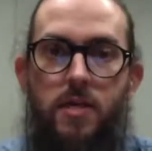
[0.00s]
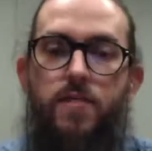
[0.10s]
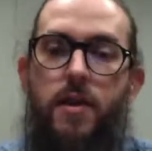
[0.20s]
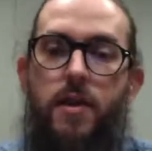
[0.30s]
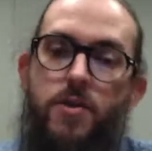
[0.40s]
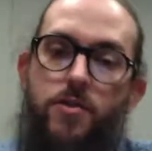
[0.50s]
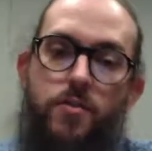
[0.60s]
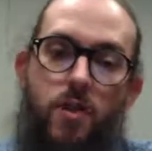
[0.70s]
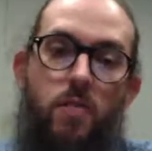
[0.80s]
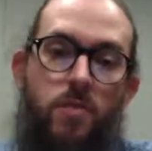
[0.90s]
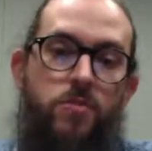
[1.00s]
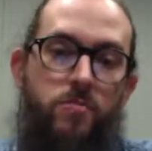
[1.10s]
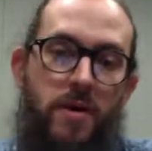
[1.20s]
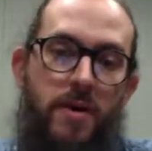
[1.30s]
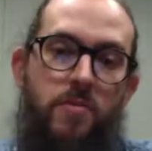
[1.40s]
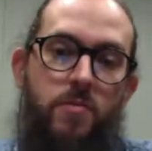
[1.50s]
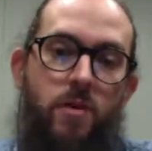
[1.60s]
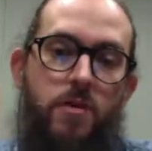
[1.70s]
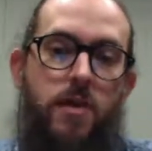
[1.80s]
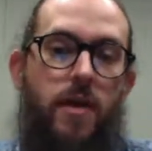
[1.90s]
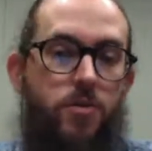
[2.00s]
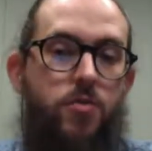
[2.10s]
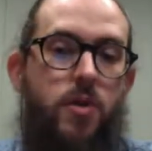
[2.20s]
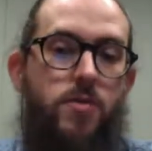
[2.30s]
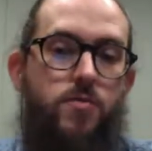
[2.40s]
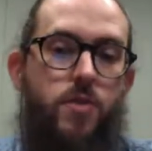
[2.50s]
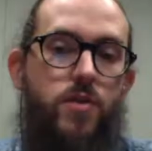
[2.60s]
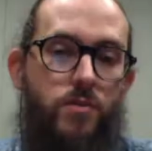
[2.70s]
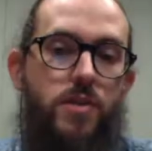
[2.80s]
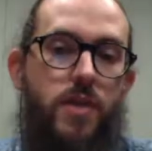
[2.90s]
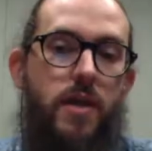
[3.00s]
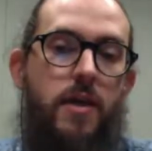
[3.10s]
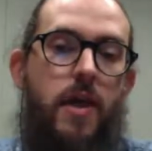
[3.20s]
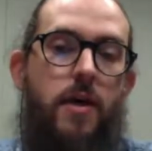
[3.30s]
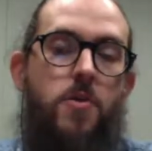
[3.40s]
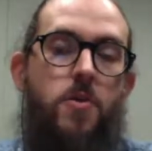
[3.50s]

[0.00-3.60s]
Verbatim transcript: If I let you come into my inbox, I trust what you're saying.